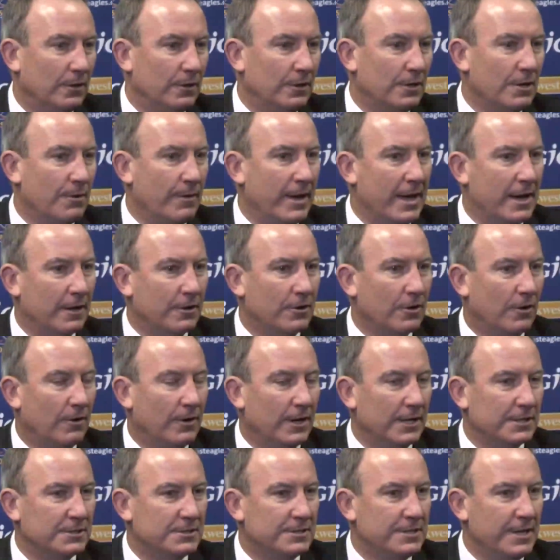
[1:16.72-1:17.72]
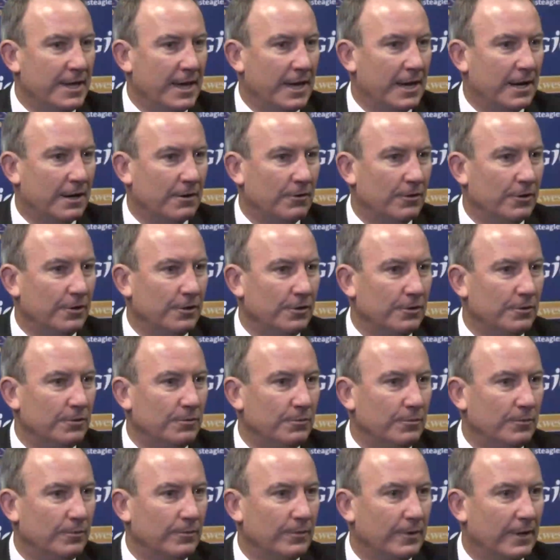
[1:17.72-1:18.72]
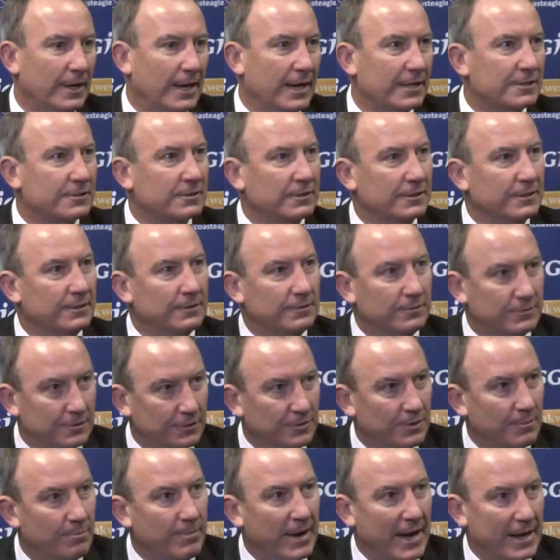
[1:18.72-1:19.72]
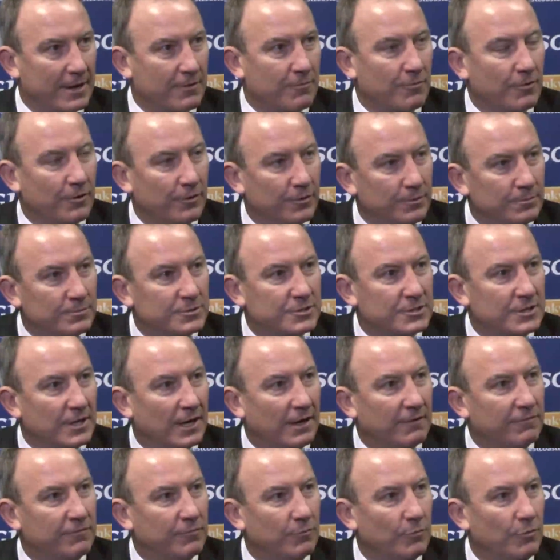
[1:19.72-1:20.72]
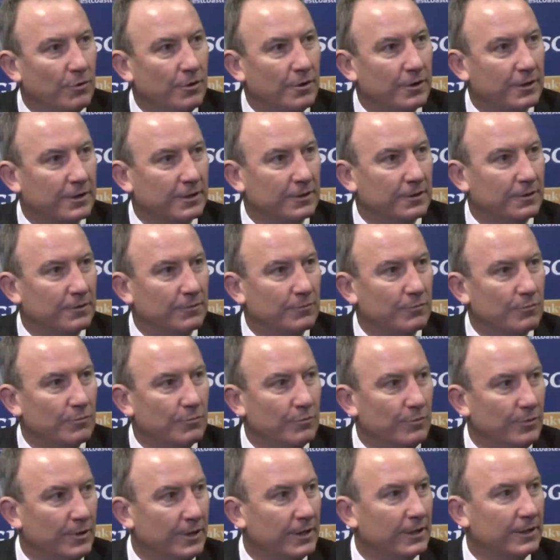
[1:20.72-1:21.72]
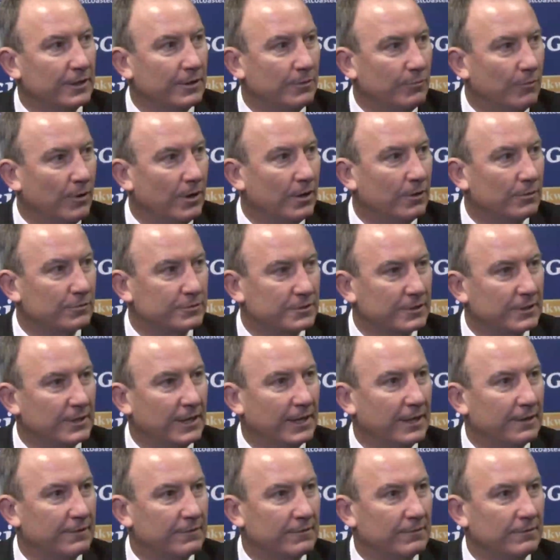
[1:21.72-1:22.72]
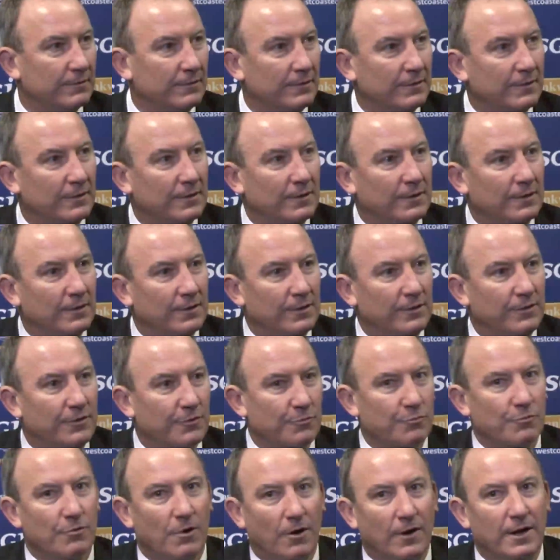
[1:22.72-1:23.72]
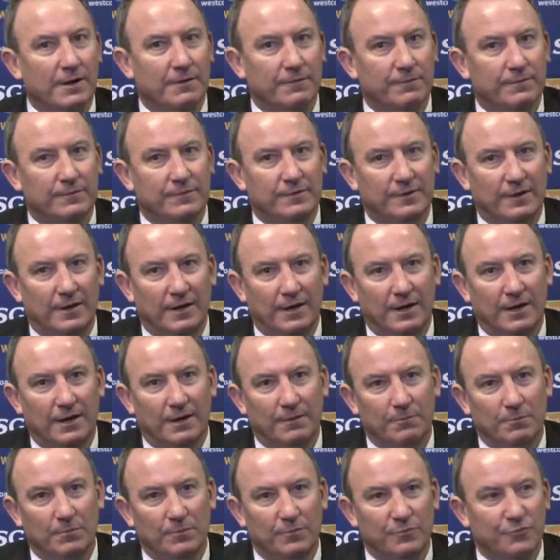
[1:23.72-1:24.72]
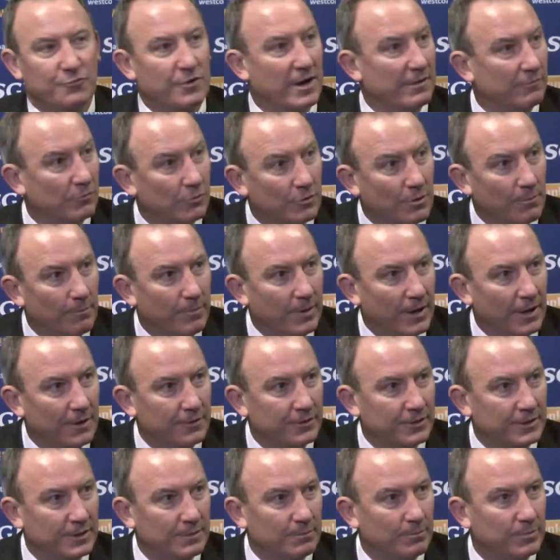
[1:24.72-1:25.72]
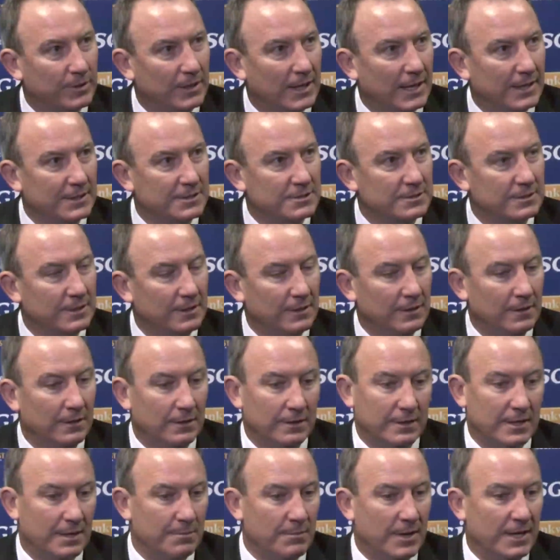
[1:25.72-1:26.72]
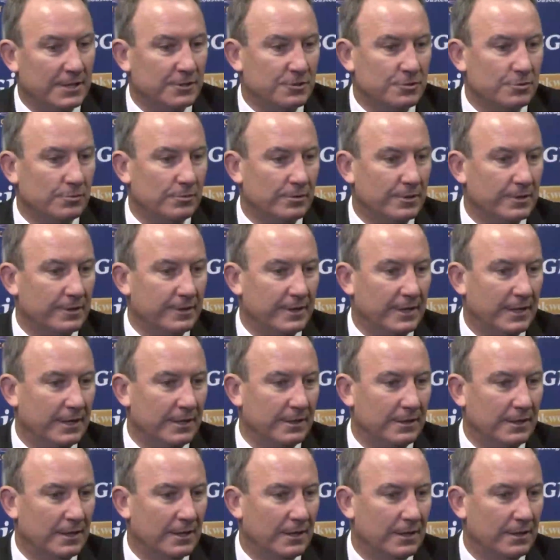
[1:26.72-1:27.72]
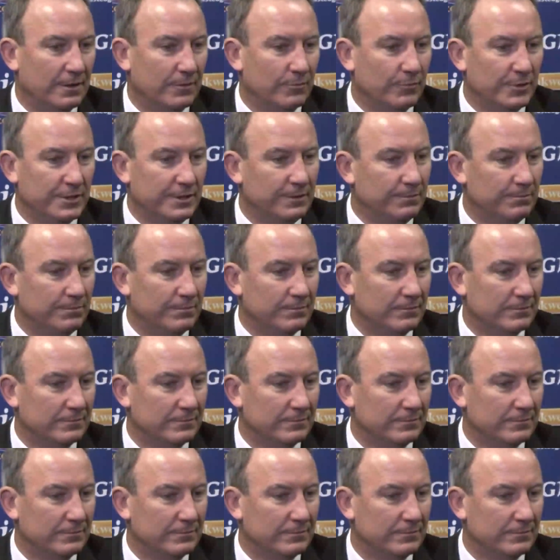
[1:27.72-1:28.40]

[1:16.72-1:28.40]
you know, our guys now who actually do the backroom stuff work at it really well to get the right travel component in place. They make sure that we